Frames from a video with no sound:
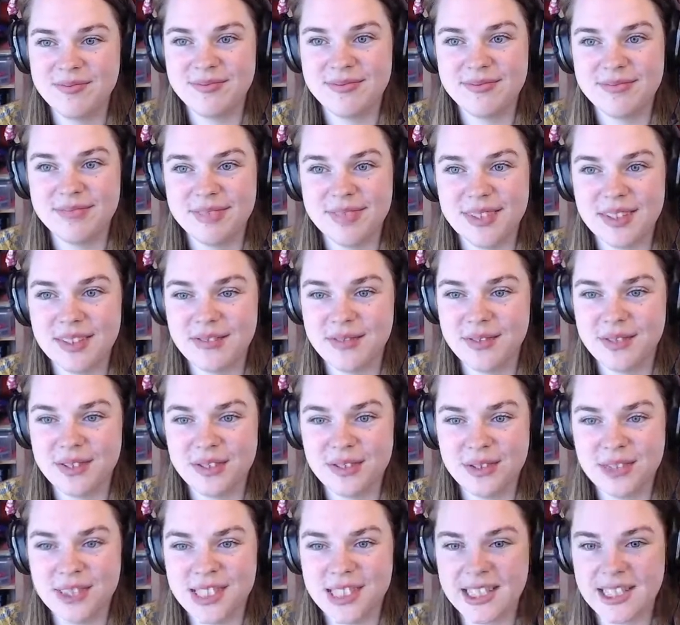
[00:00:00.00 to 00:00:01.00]
but
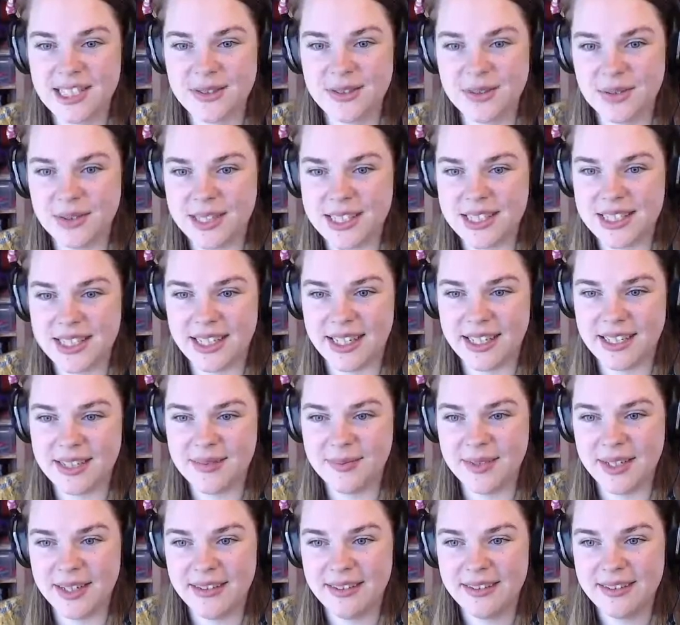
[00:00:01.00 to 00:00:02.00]
Fusion 360 has always done that to
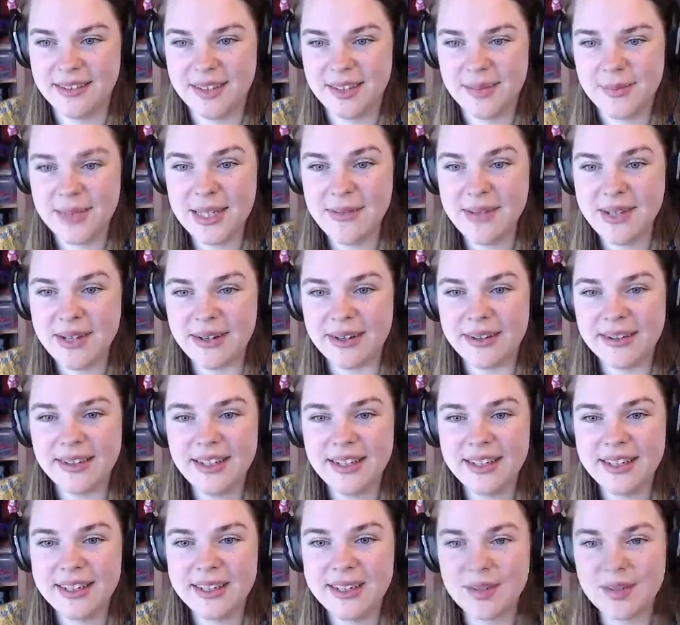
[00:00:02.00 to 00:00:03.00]
me. But there we go.
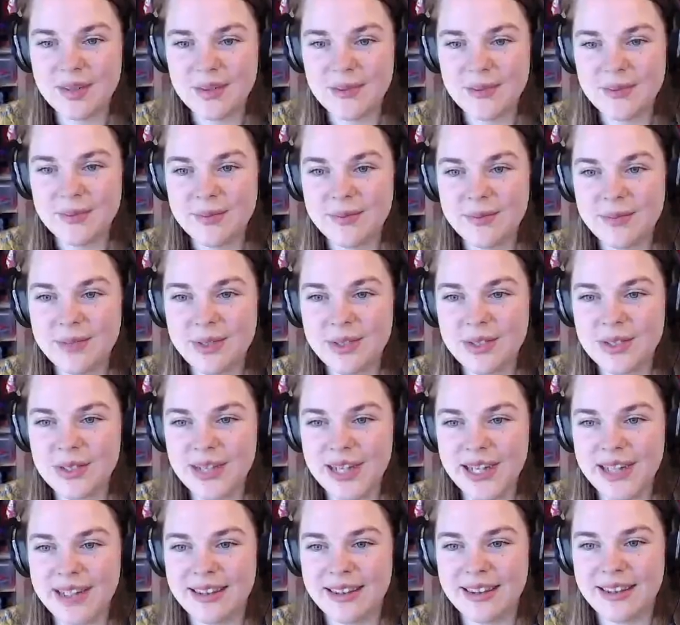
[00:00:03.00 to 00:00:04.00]
Look, more
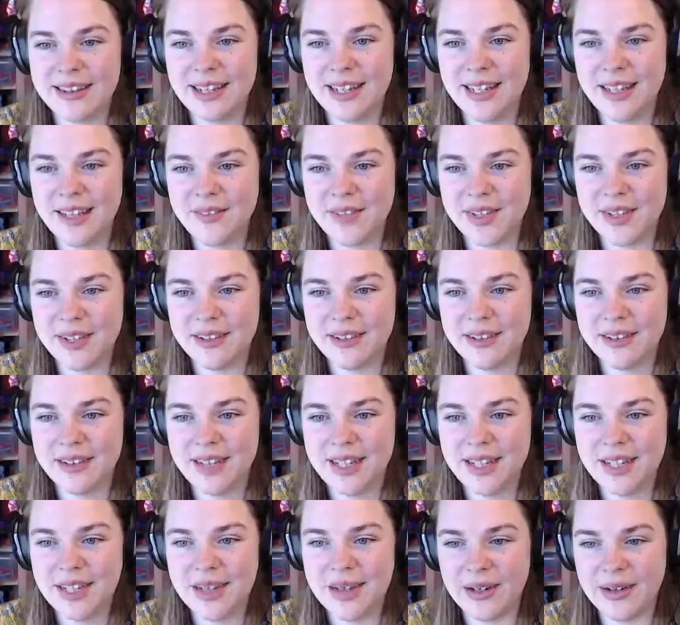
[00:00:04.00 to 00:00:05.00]
strengths. I love it.
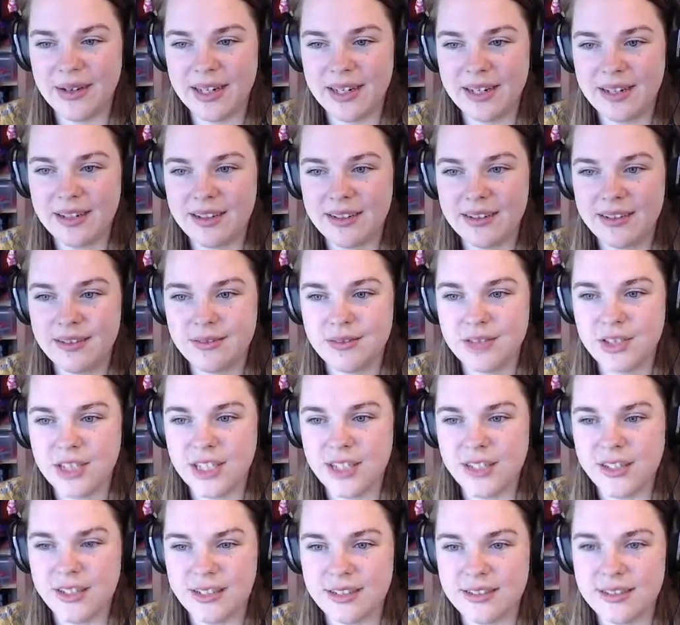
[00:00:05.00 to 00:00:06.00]
Thank you, Eric.
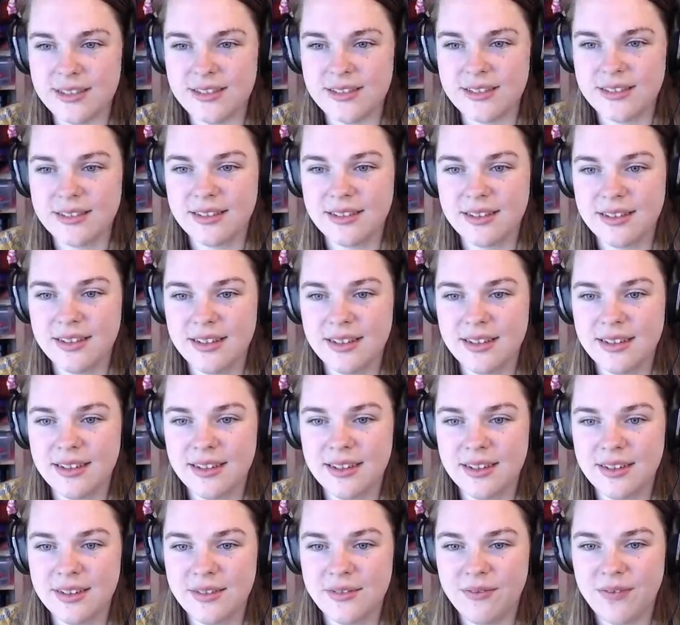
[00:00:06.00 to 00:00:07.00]
Genius.
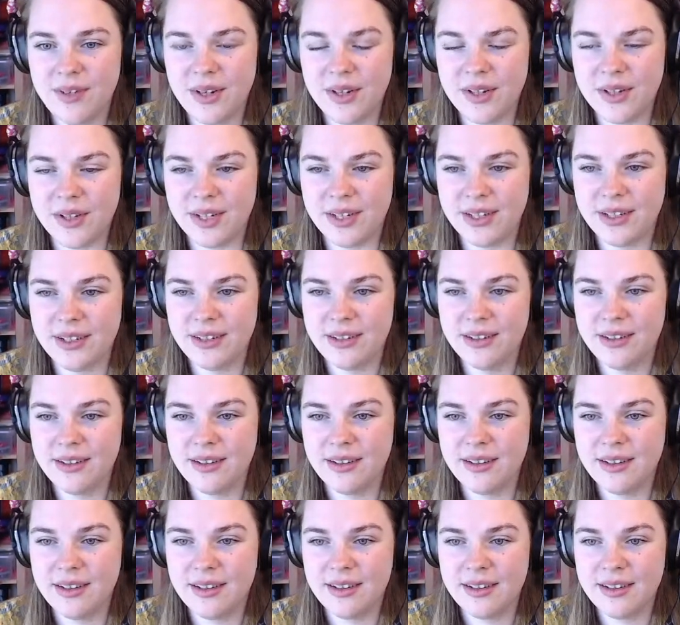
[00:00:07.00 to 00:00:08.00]
Very good.
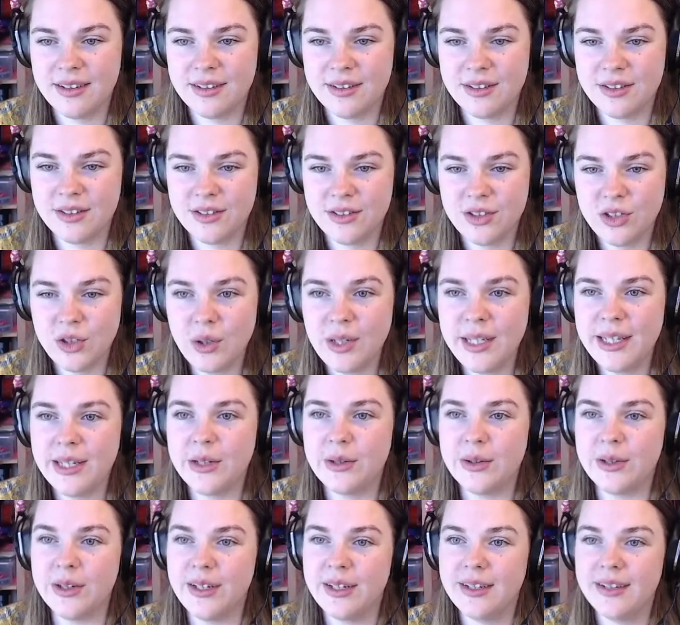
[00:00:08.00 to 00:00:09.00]
Jolly
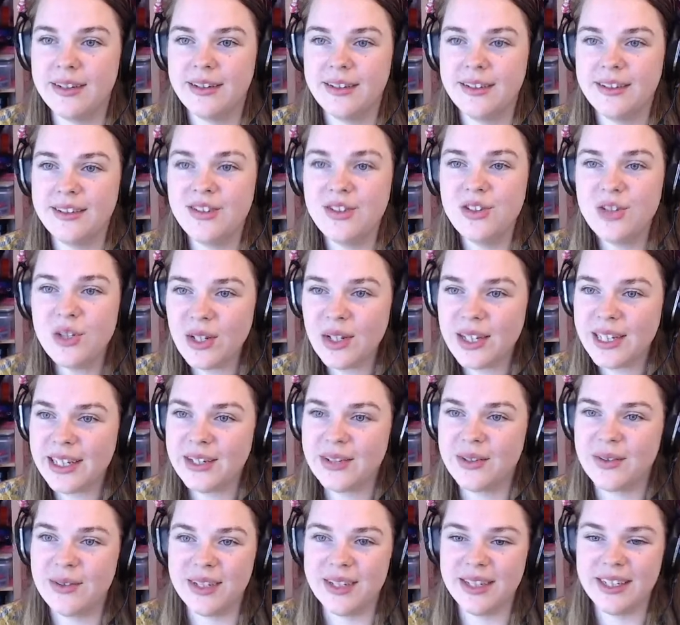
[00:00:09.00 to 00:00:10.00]
good. Jolly
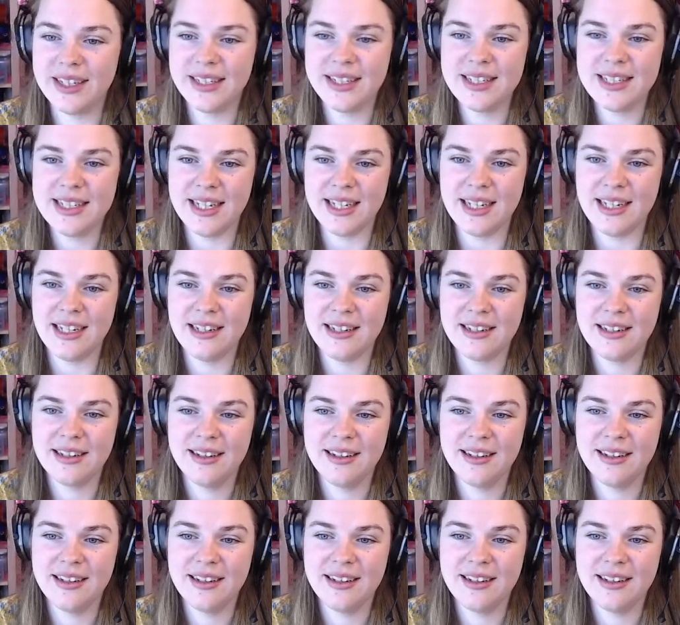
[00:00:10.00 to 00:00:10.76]
good indeed.